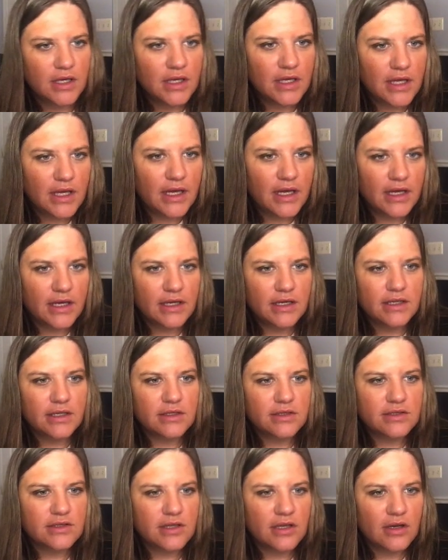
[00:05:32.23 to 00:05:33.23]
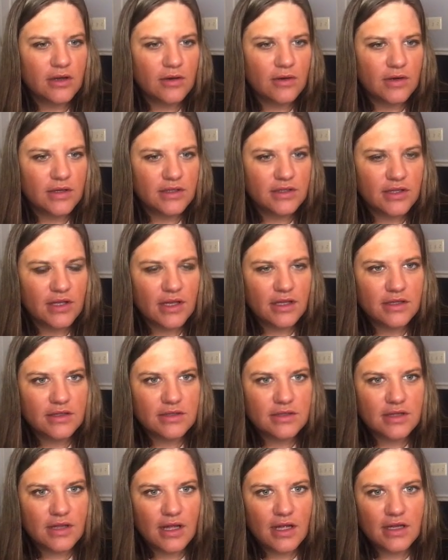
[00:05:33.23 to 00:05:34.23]
And so it
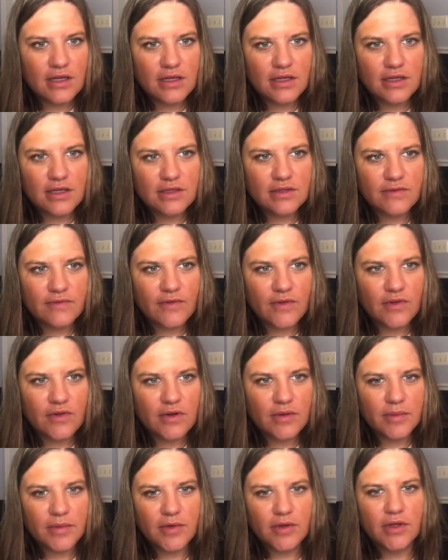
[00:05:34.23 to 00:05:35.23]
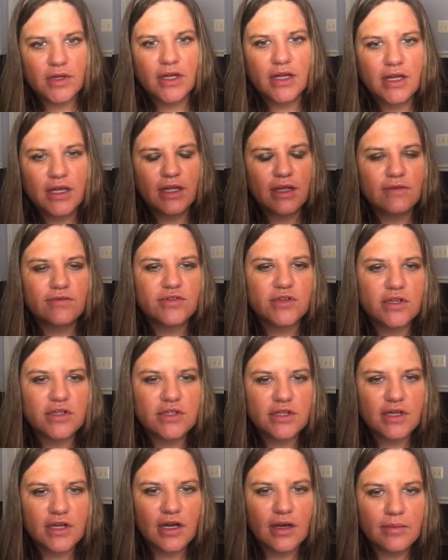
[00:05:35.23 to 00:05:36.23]
says that it is vulnerable, and it gives
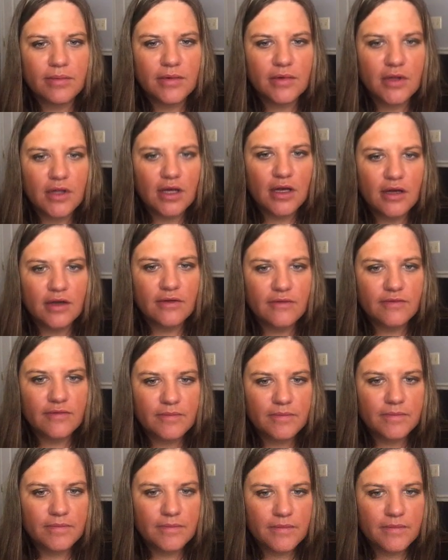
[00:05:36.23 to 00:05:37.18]
us a couple of